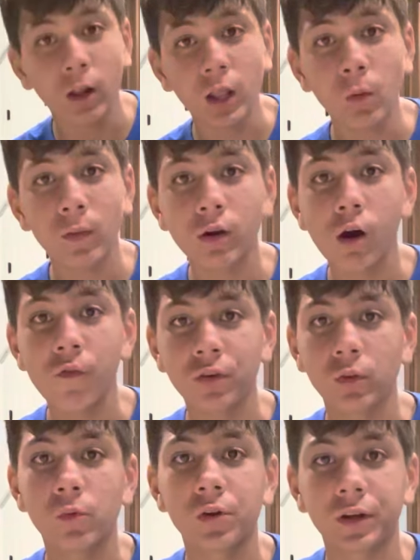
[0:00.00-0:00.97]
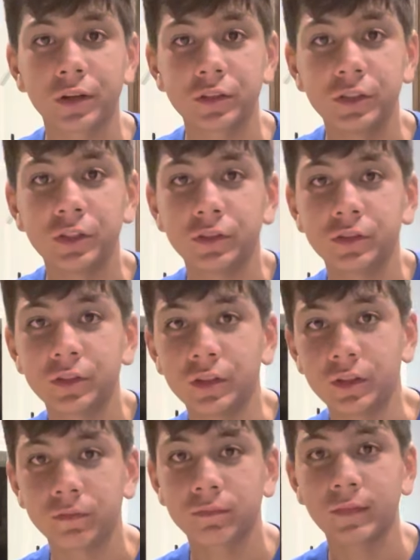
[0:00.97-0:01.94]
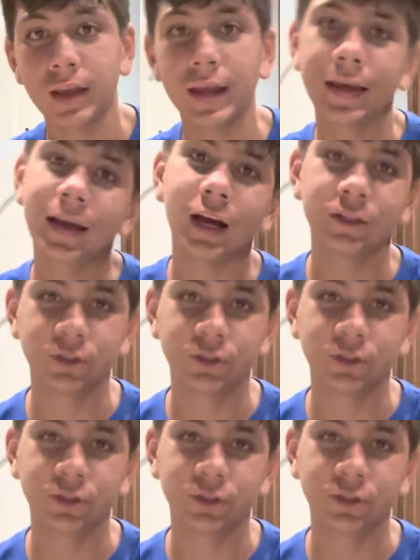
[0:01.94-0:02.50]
only one going for the Warriors too, so. And I got a